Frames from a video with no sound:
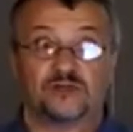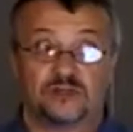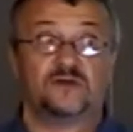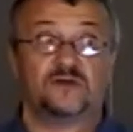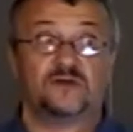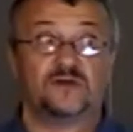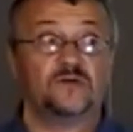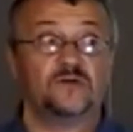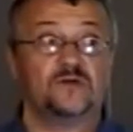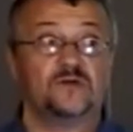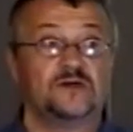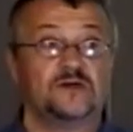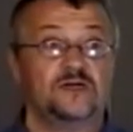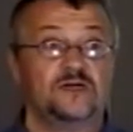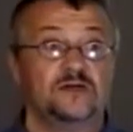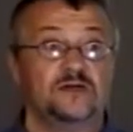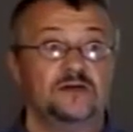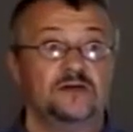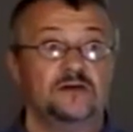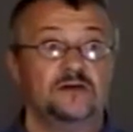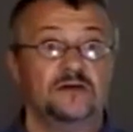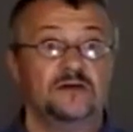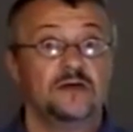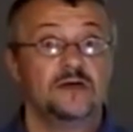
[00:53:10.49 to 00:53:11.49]
Do you see what I mean?
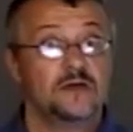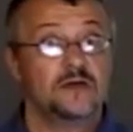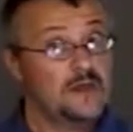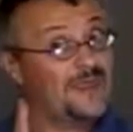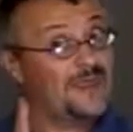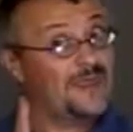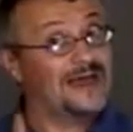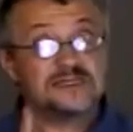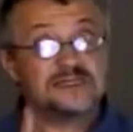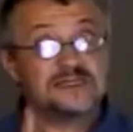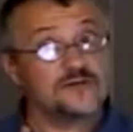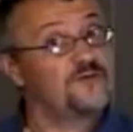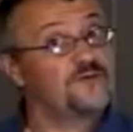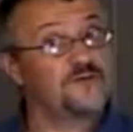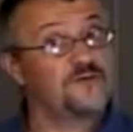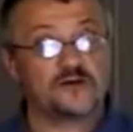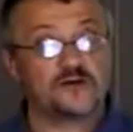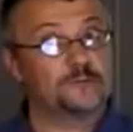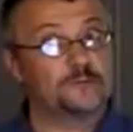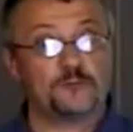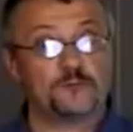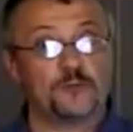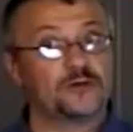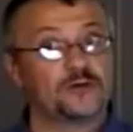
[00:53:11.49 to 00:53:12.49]
That's a
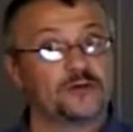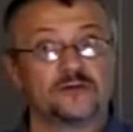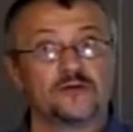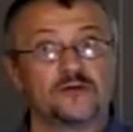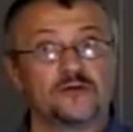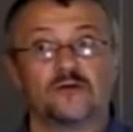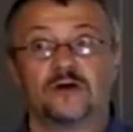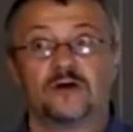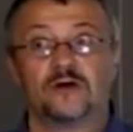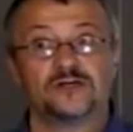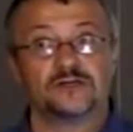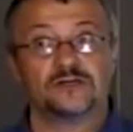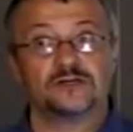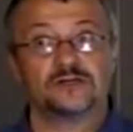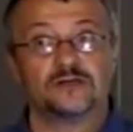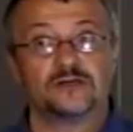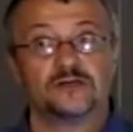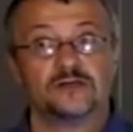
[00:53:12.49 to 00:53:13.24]
very important question.